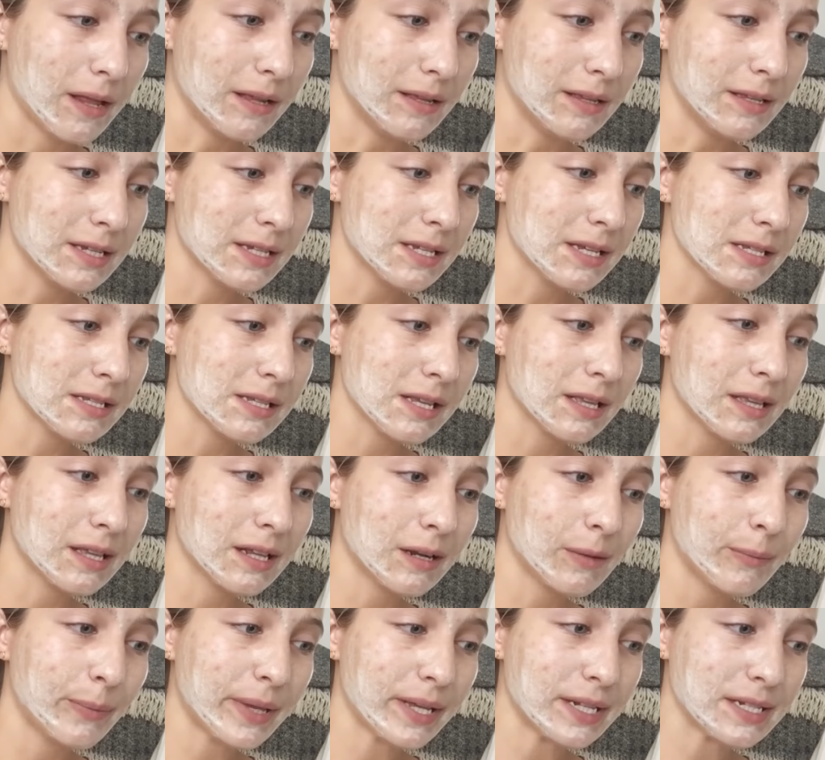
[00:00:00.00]
This is a
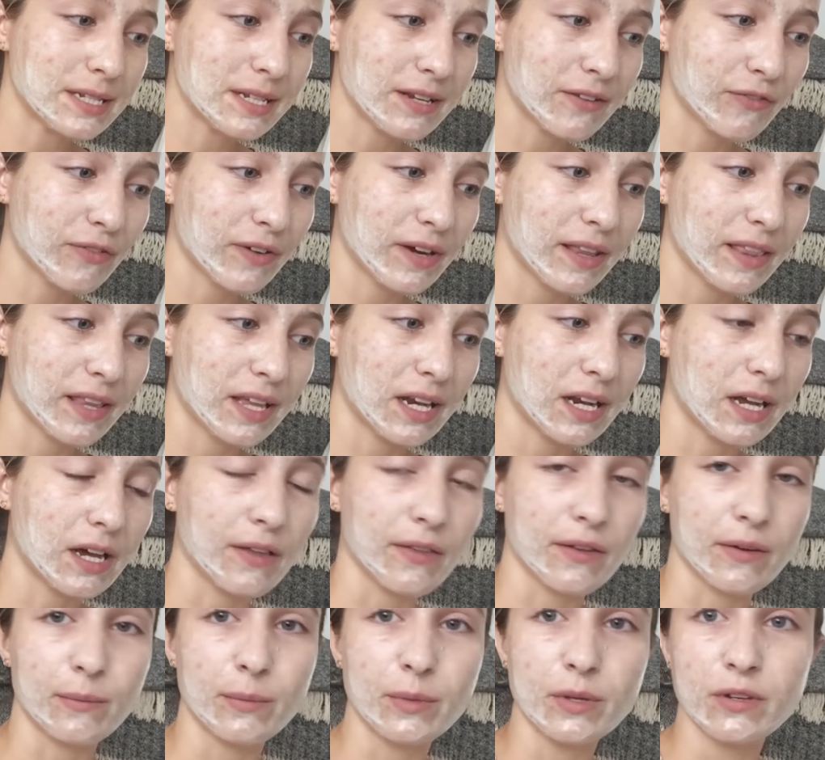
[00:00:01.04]
little bit different than
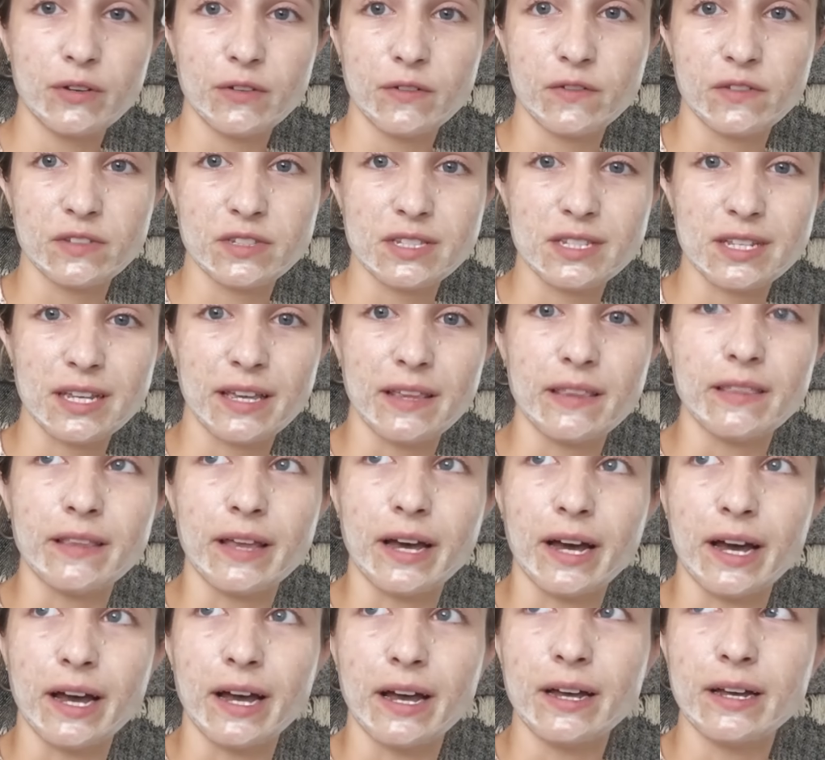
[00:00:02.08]
other moves in
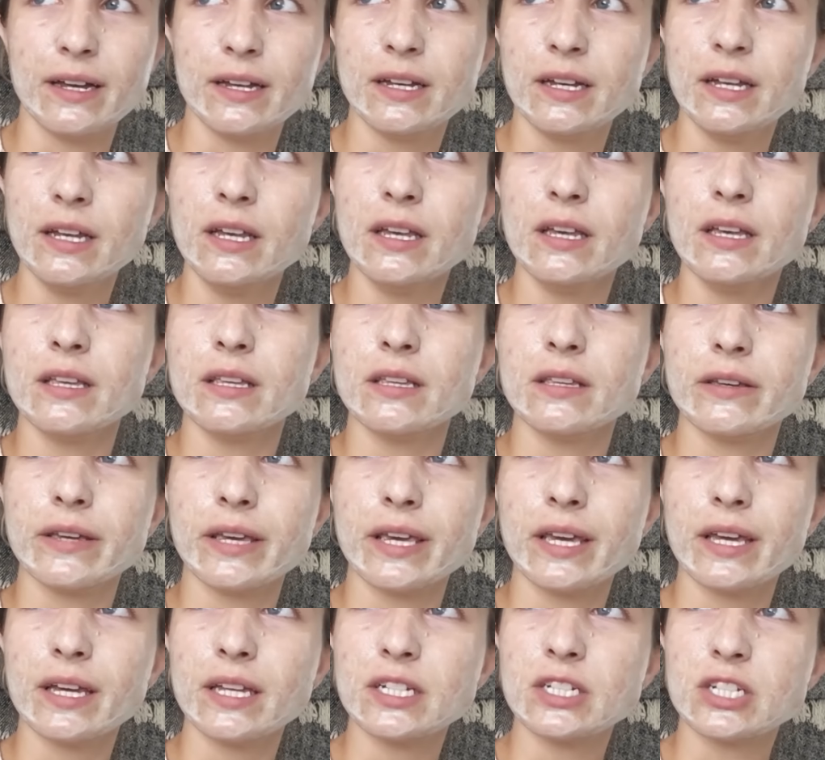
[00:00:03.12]
that you
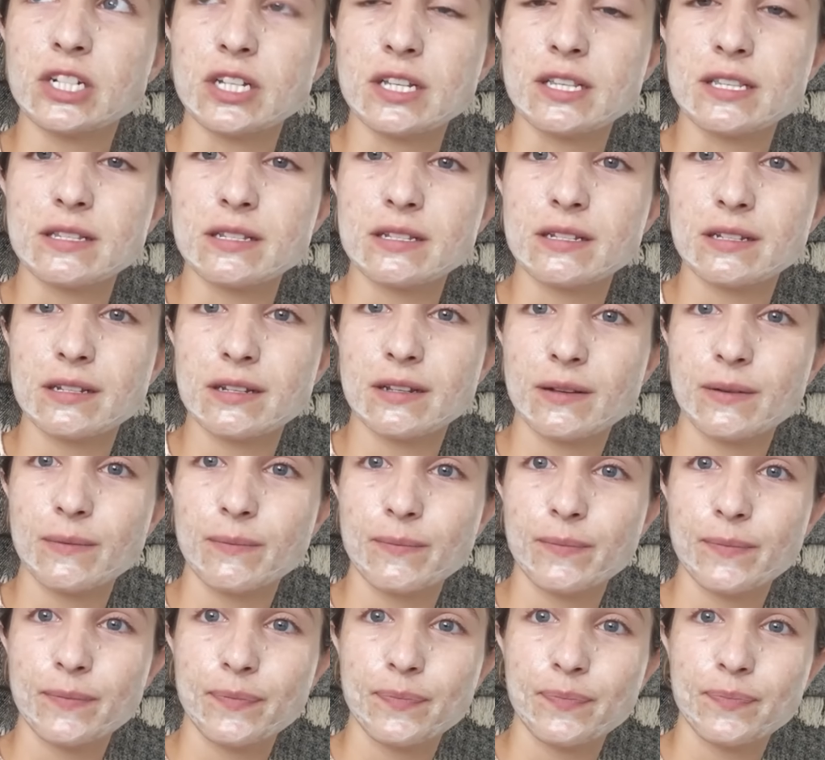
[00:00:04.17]
can't just
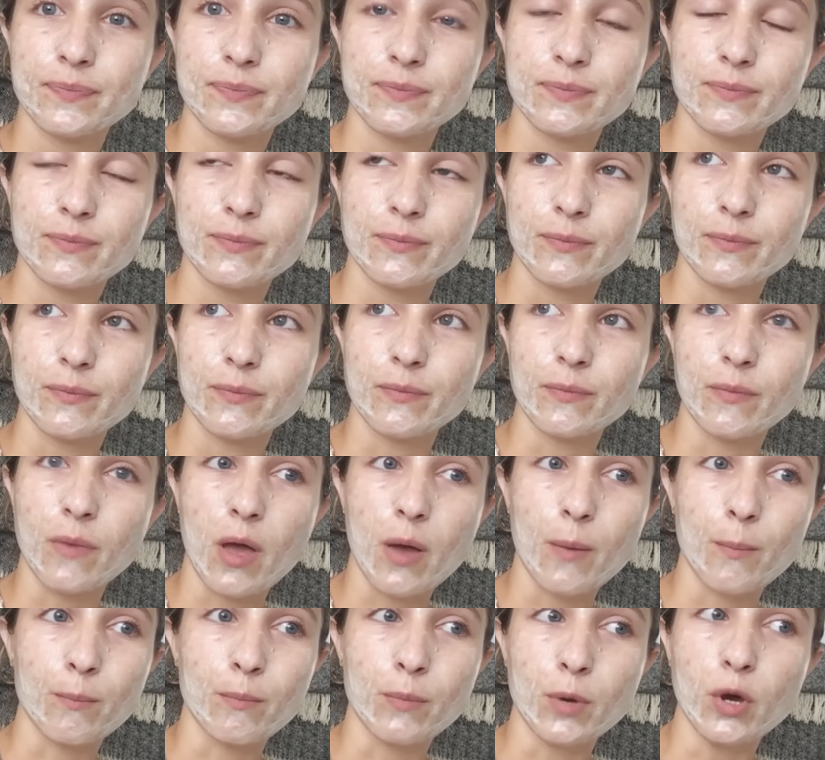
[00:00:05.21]

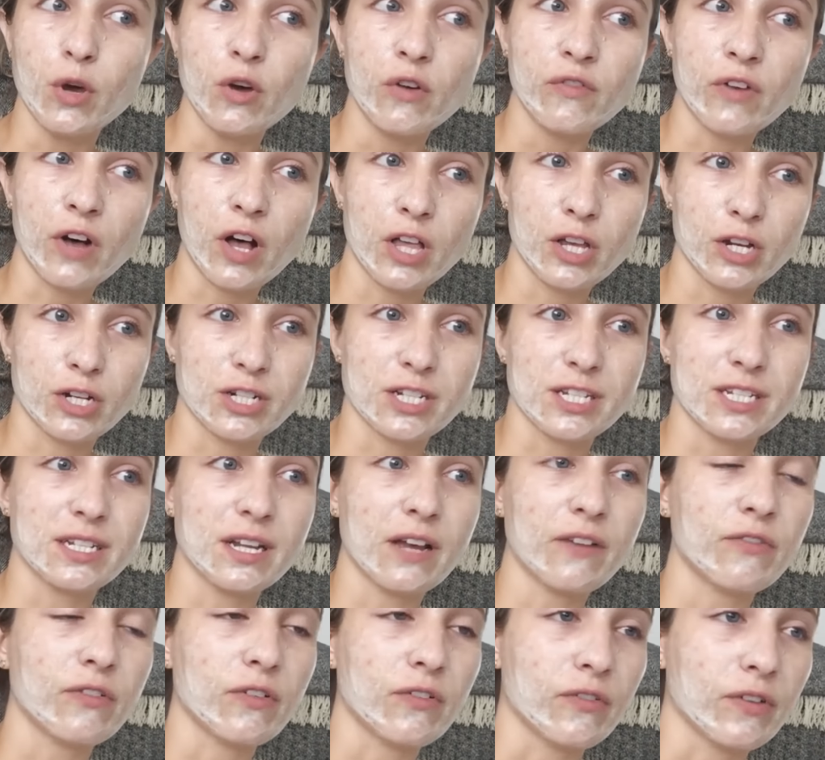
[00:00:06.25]
move all your
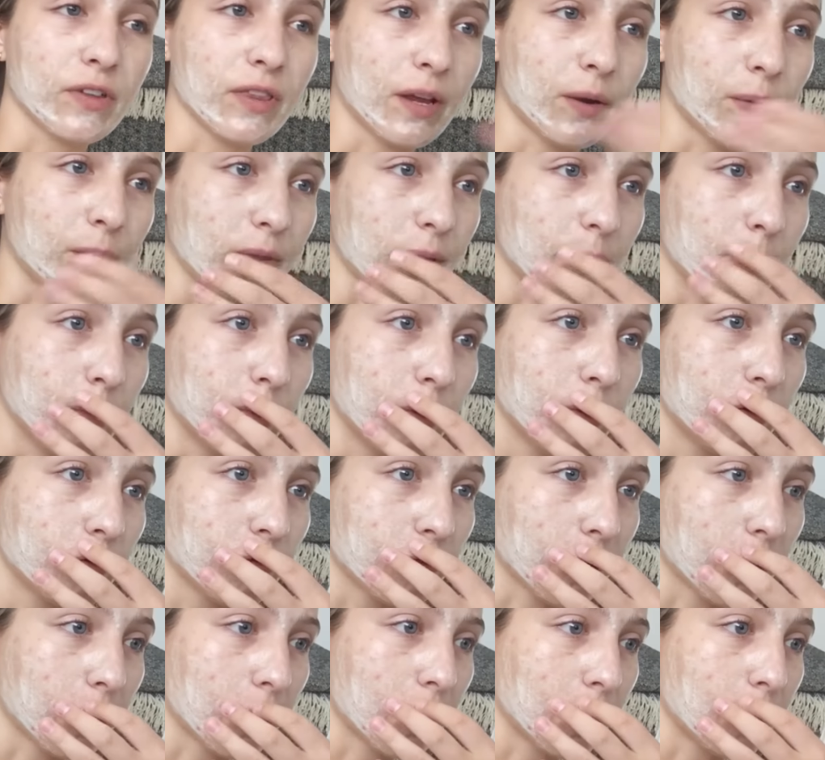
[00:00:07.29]
stuff over there with a
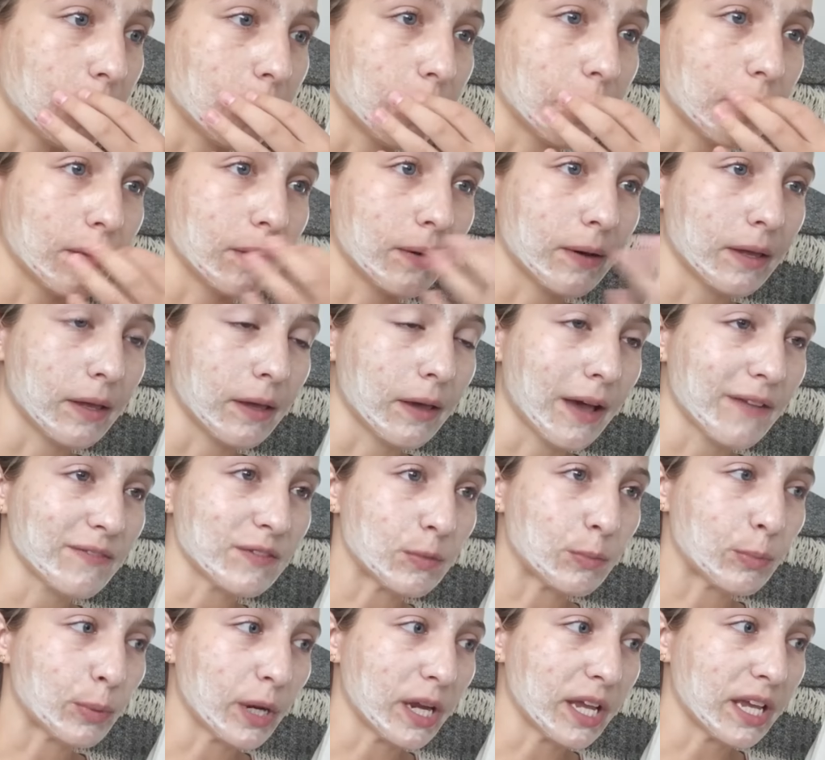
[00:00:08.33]
mover. You have
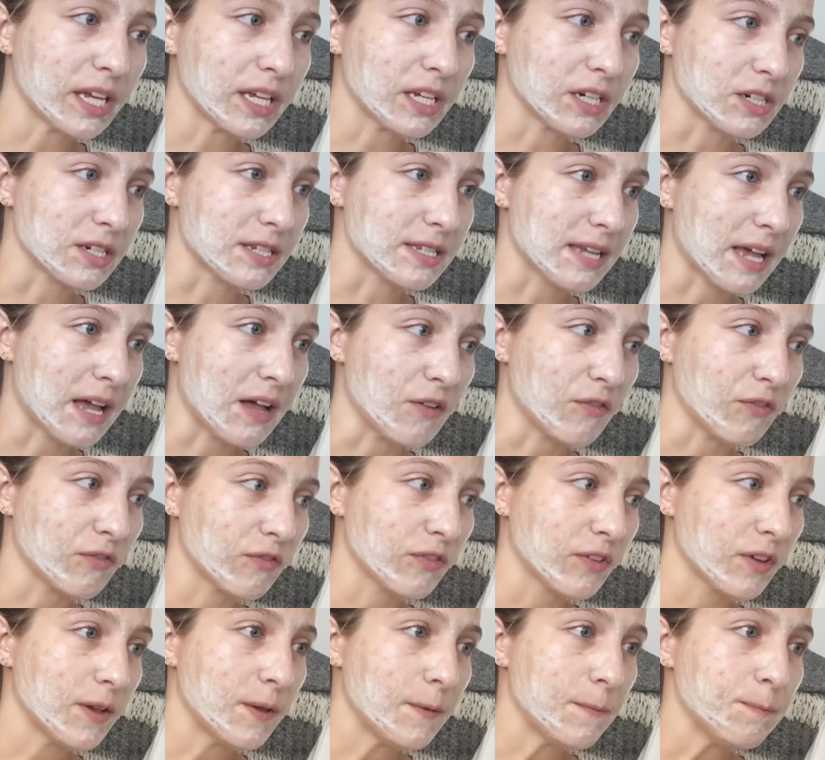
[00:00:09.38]
to bring it
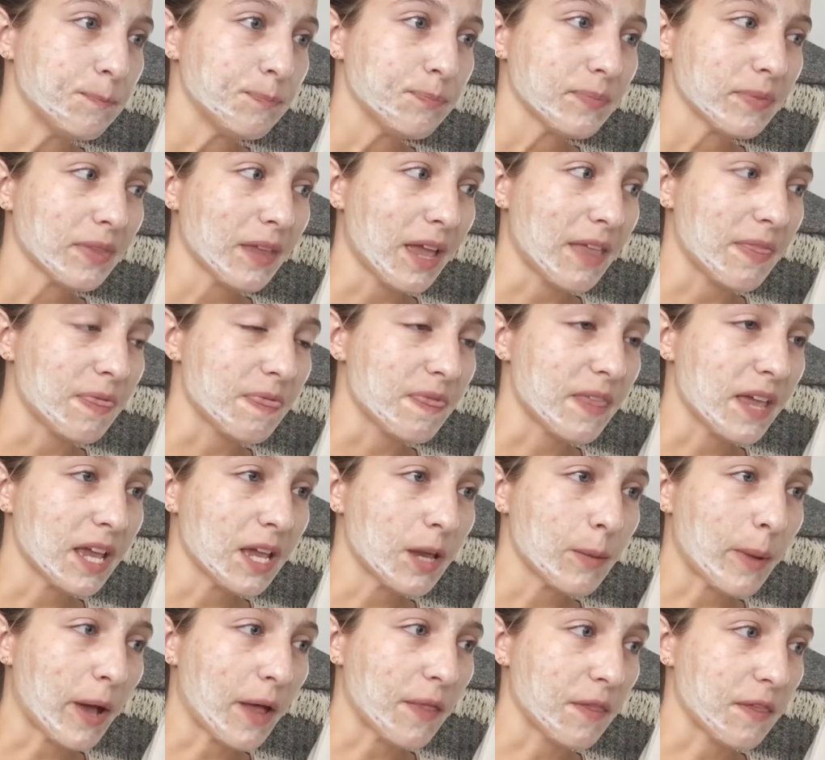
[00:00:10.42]
yourself and
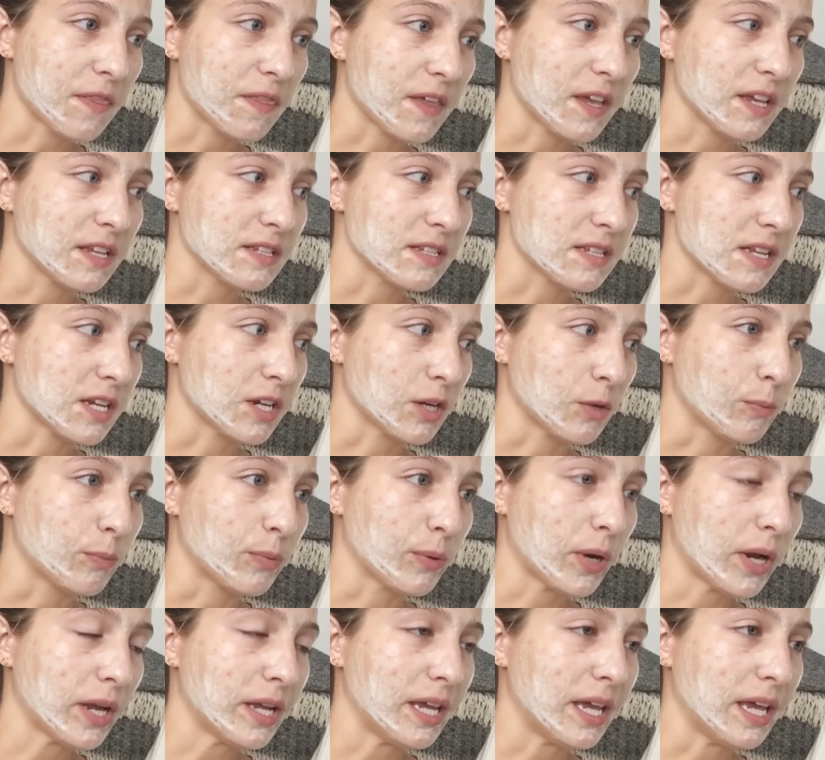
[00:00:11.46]
think about the things that you're
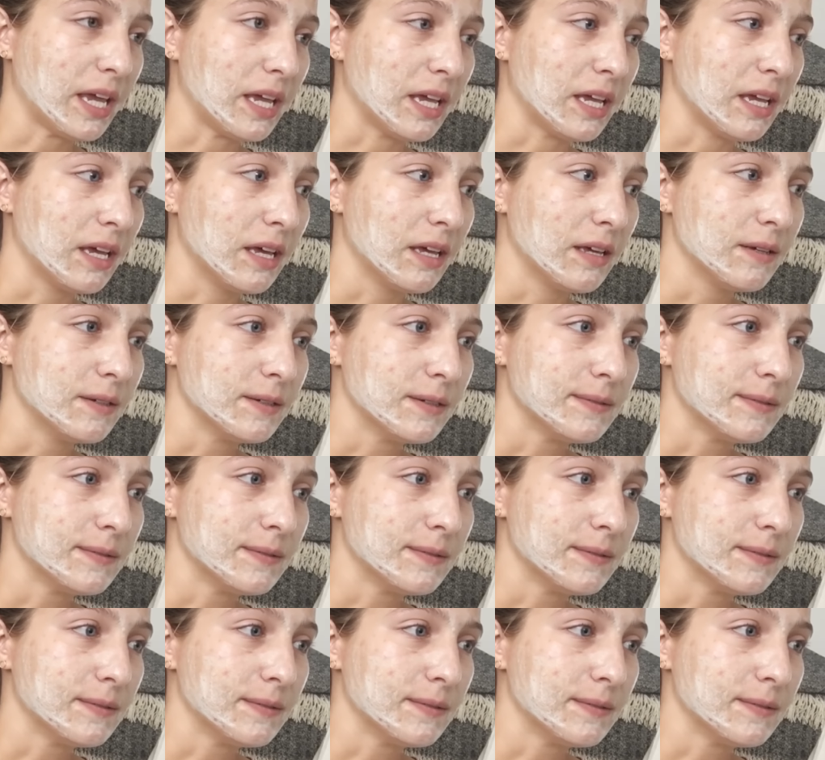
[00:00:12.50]
bringing